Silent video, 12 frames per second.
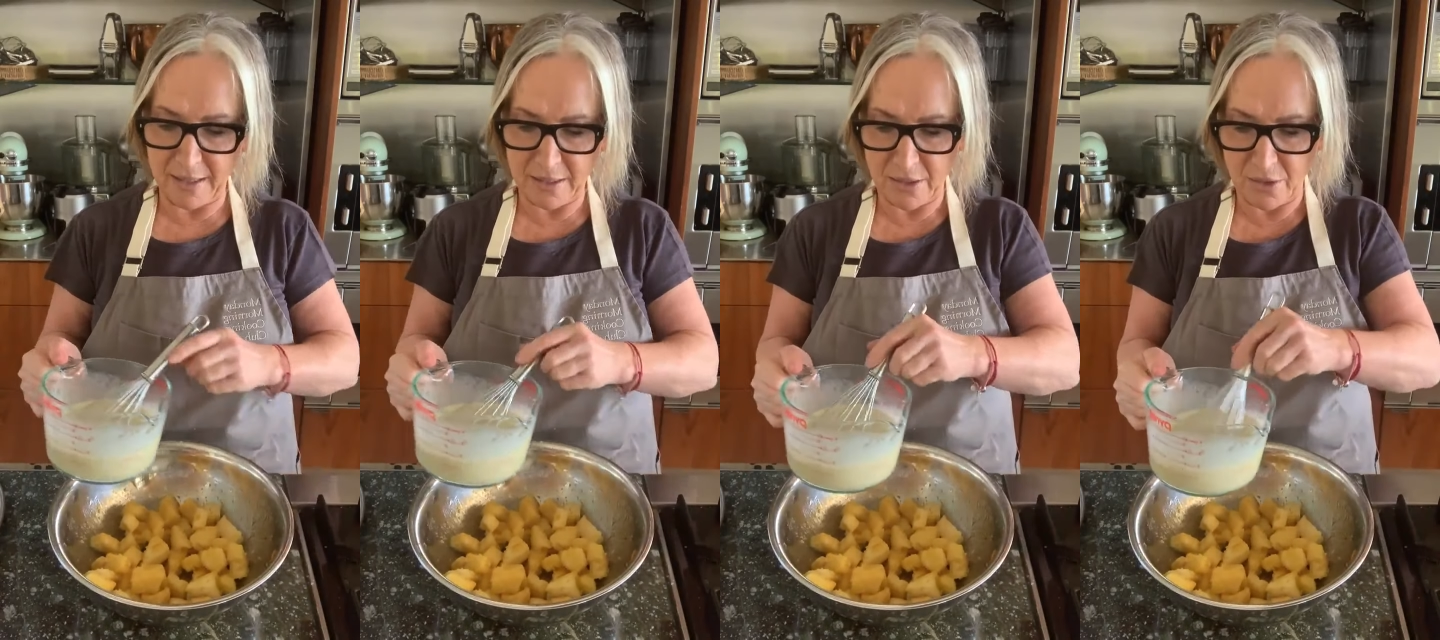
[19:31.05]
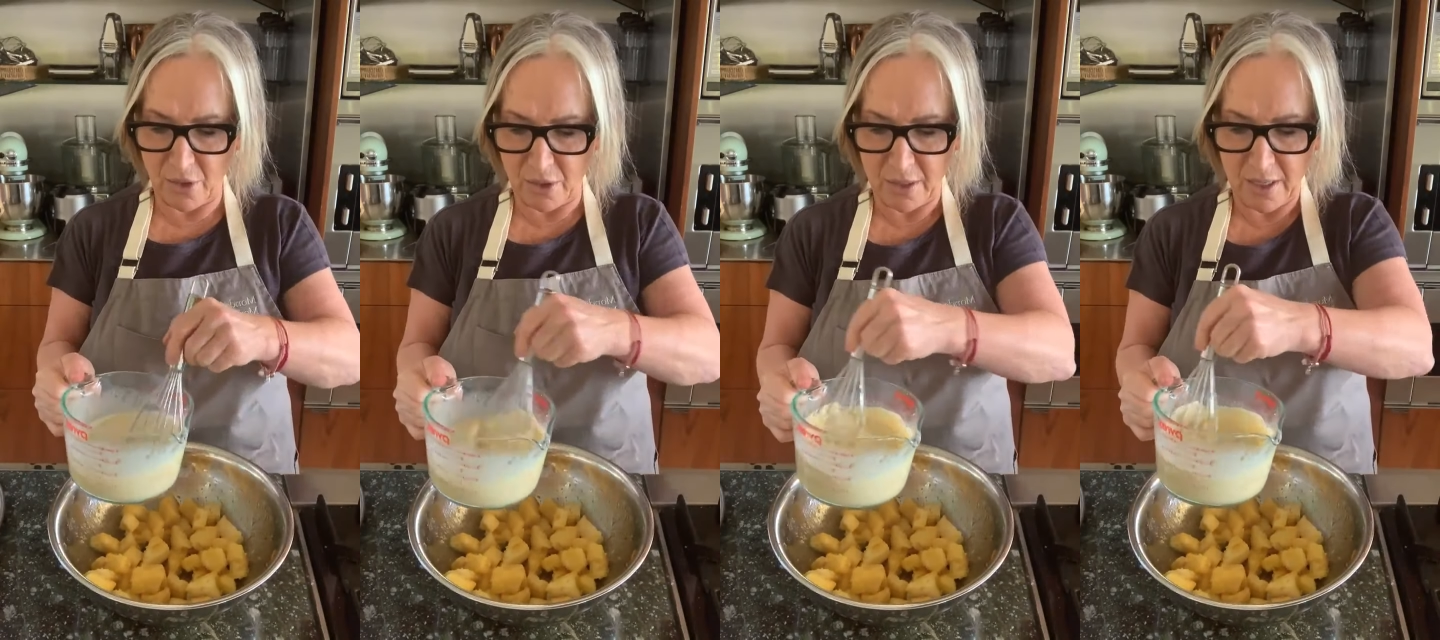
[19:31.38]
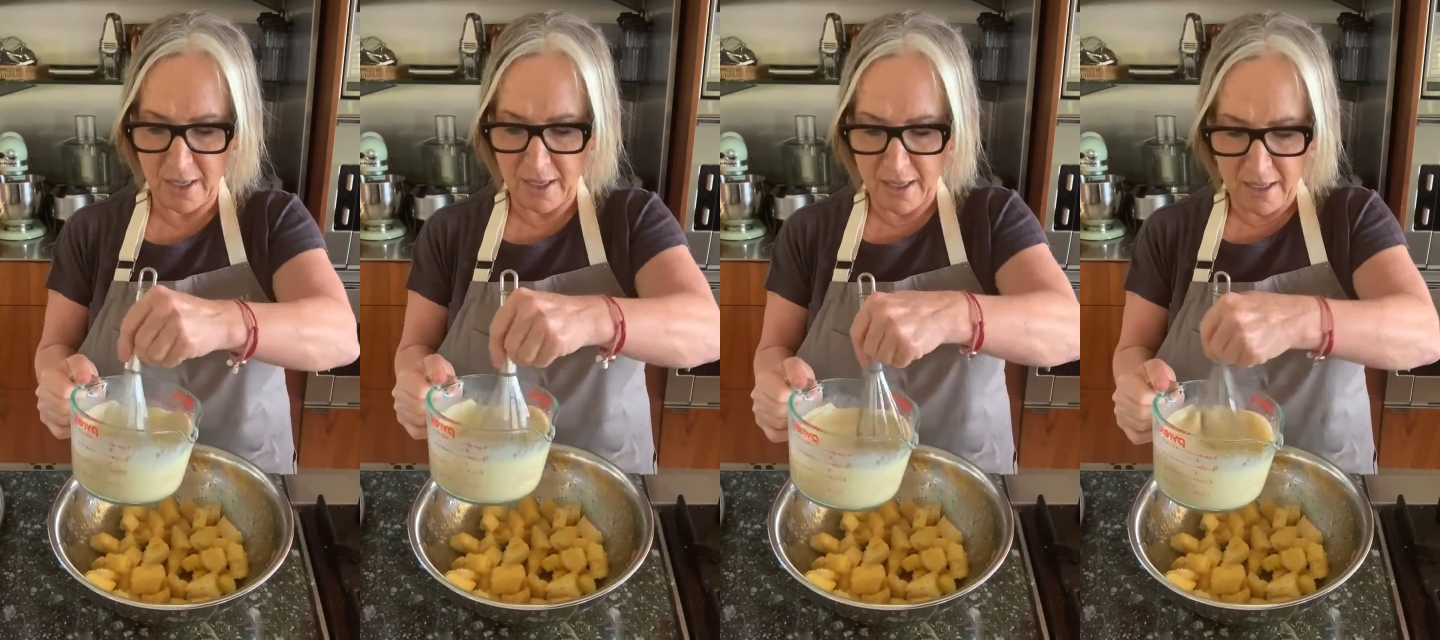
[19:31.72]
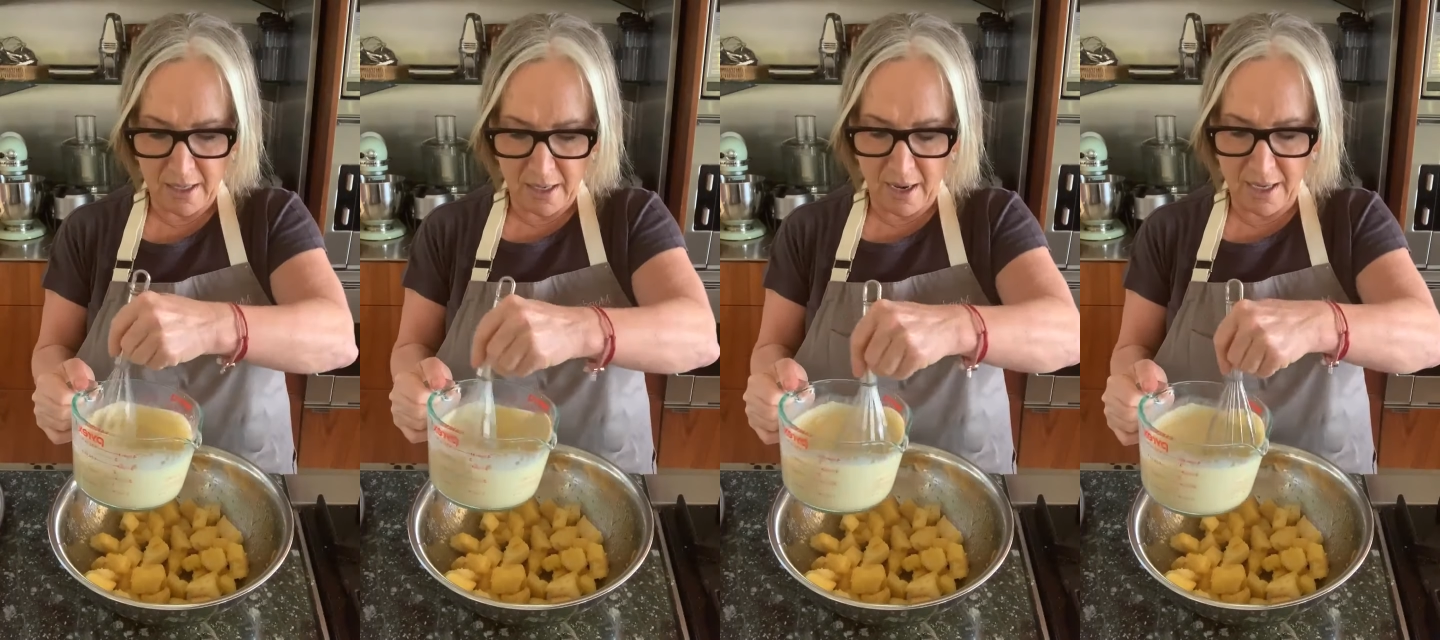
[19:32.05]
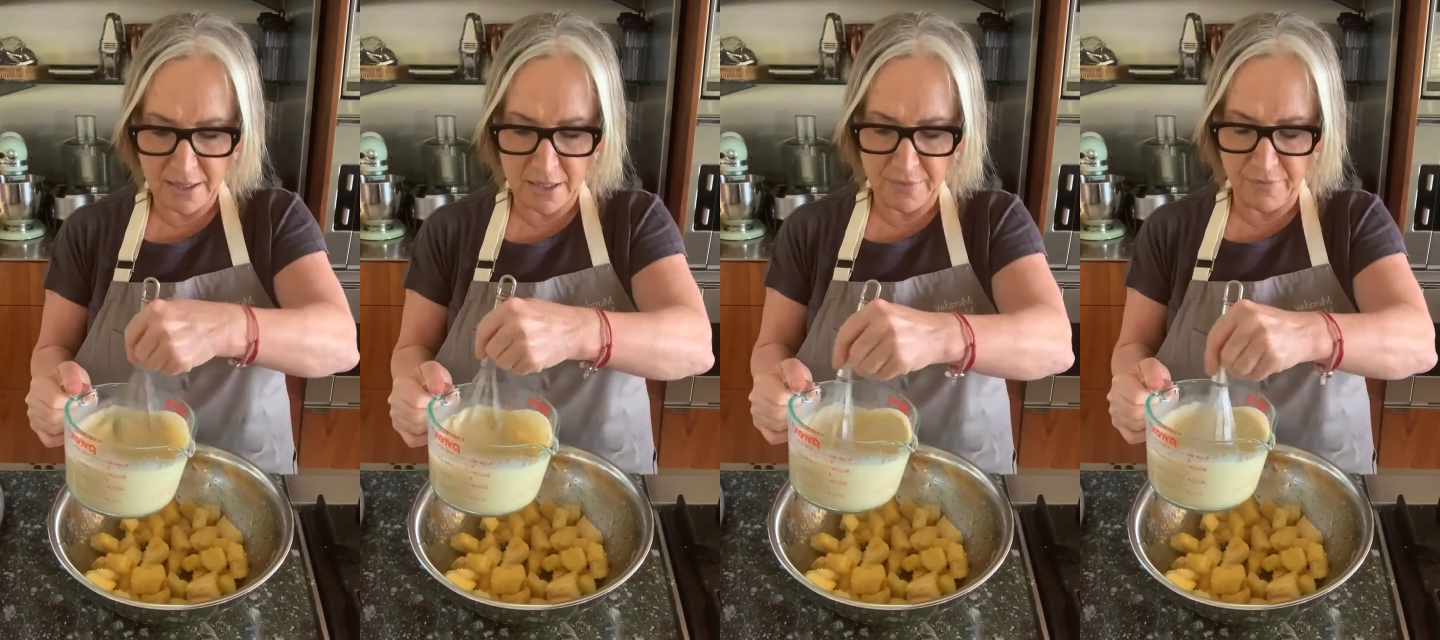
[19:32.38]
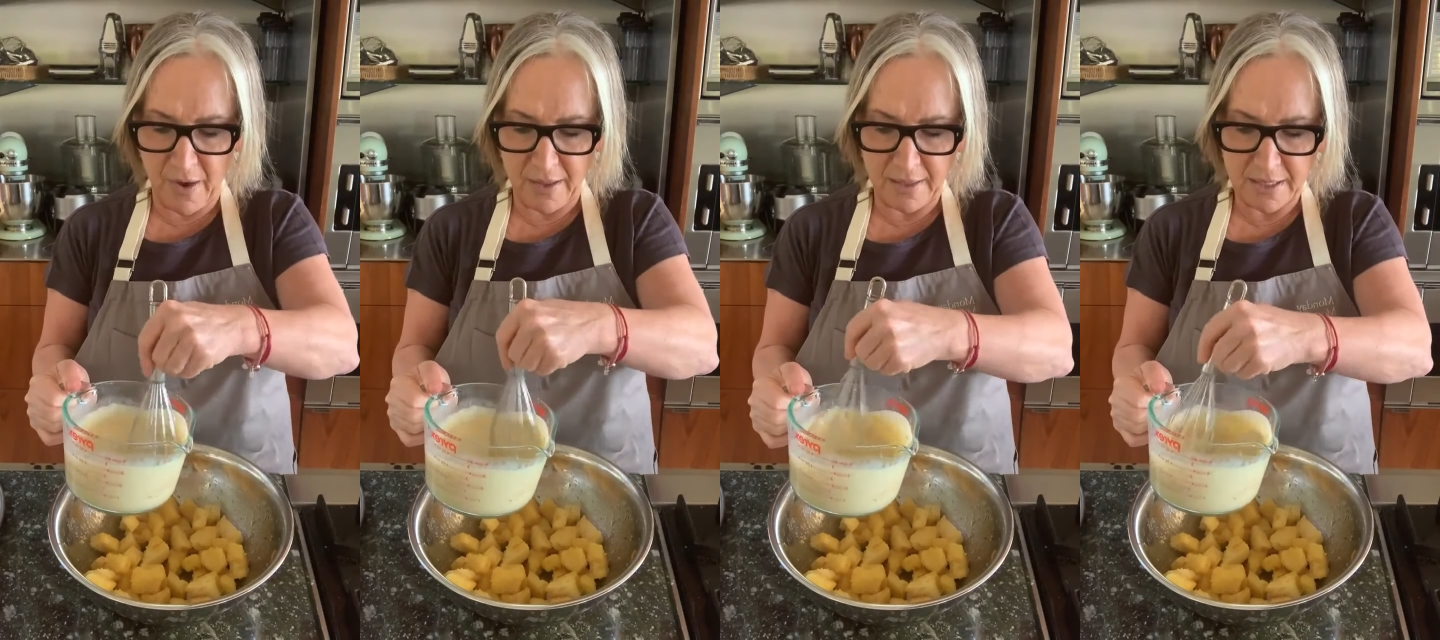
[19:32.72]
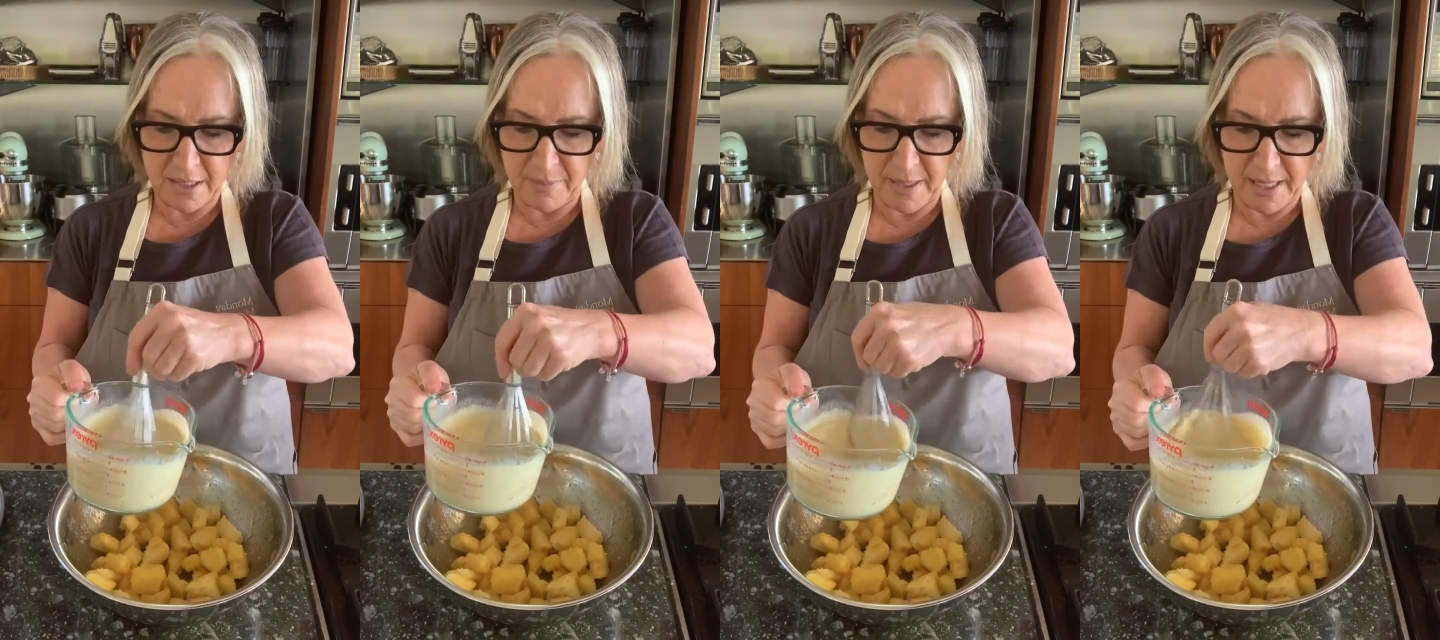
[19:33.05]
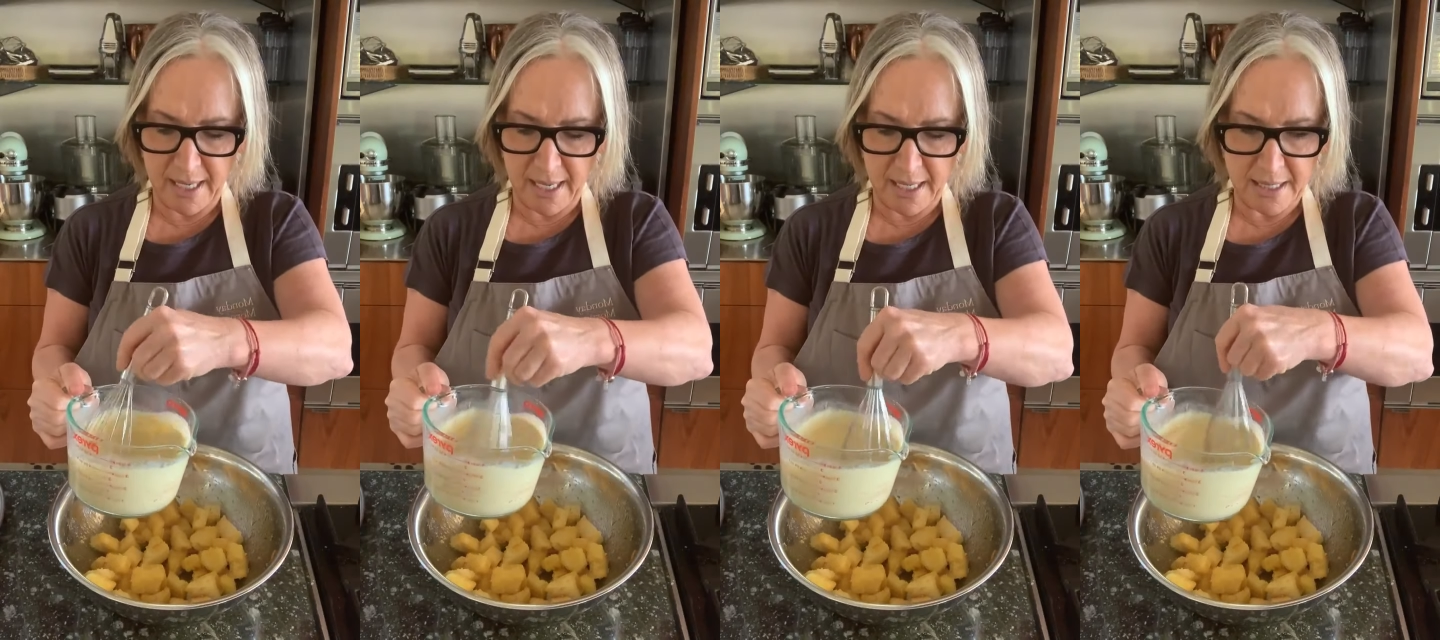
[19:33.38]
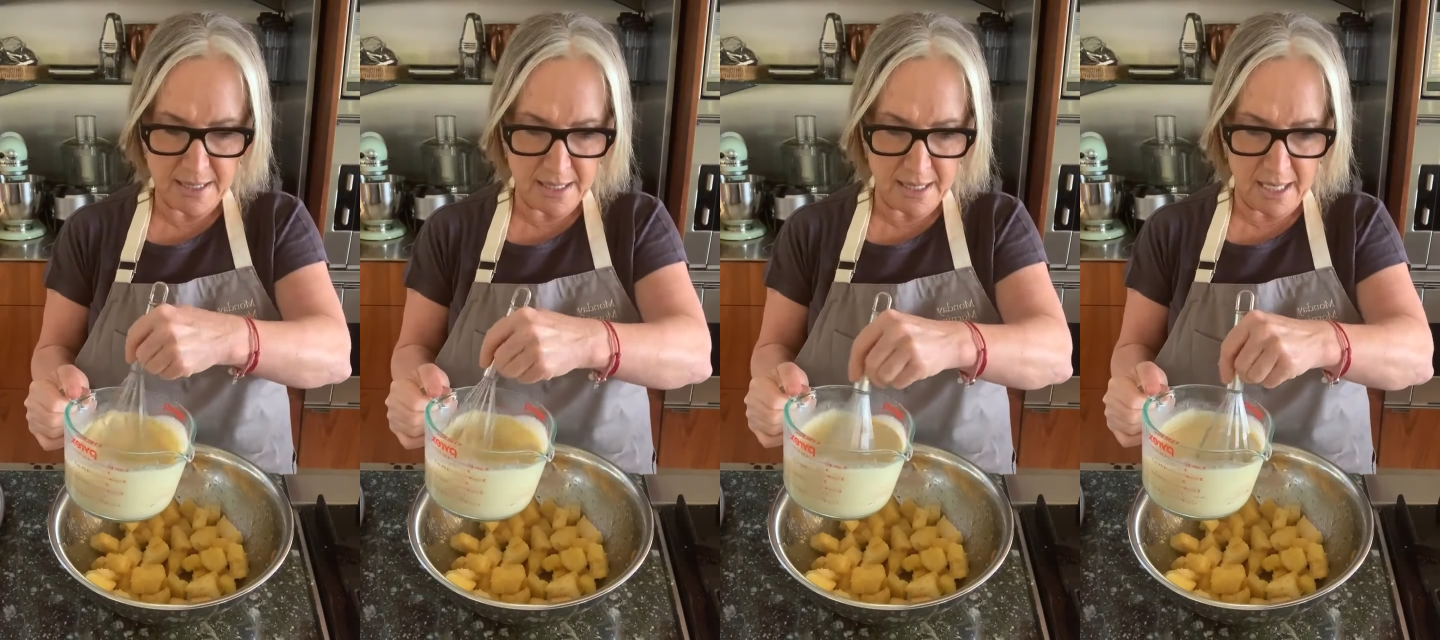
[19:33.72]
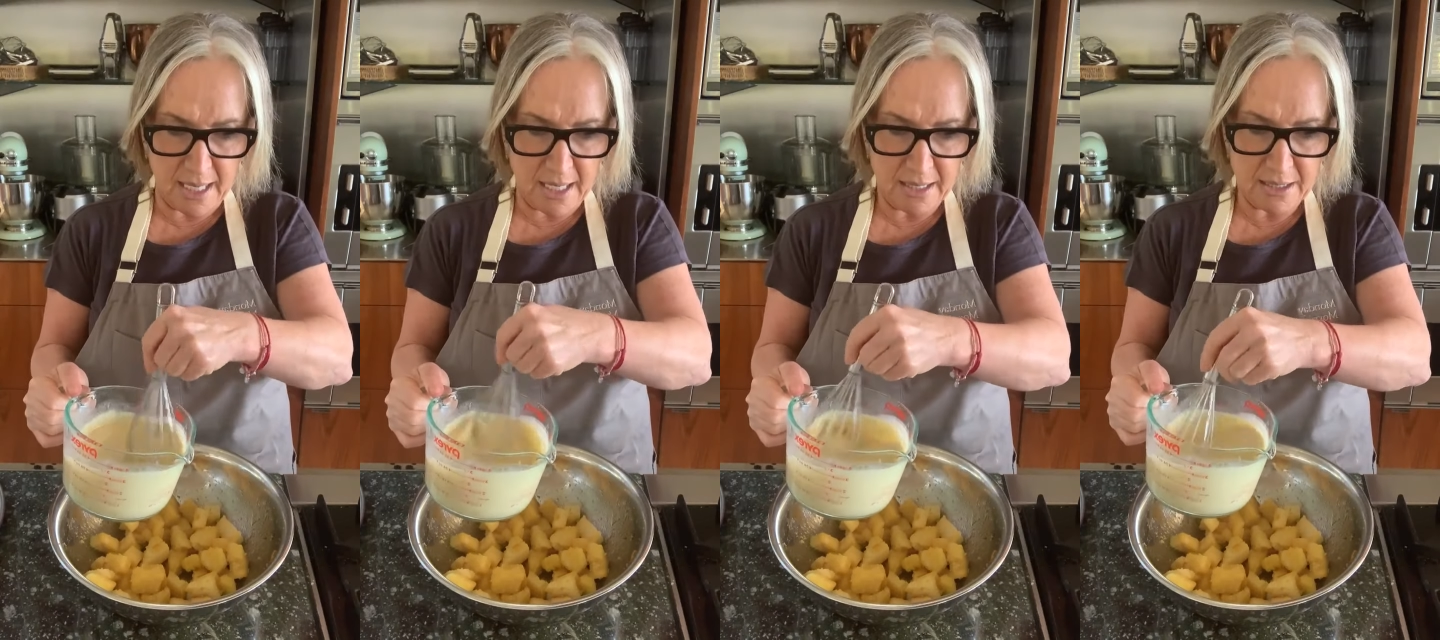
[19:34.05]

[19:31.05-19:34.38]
This is not, I just find this a bit easier